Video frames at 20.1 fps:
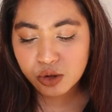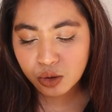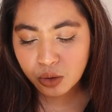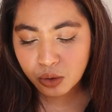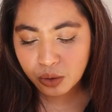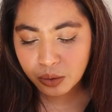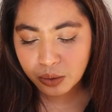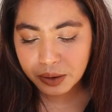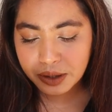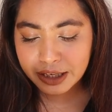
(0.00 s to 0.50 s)

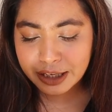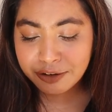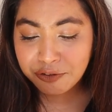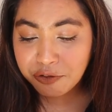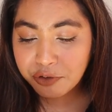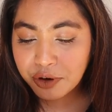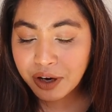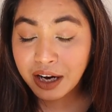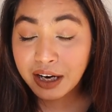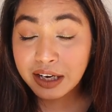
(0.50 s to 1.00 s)
So
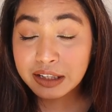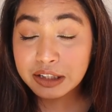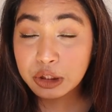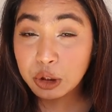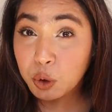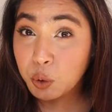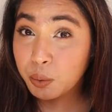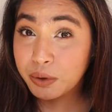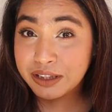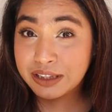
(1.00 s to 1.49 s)
if you are
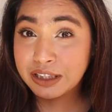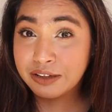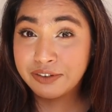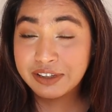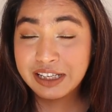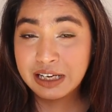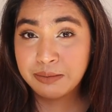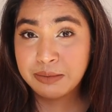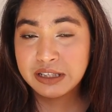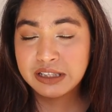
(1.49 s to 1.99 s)
new with the
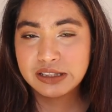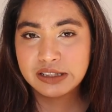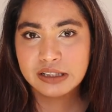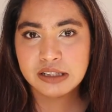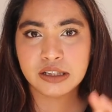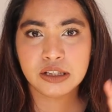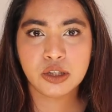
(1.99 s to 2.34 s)
vitamin C,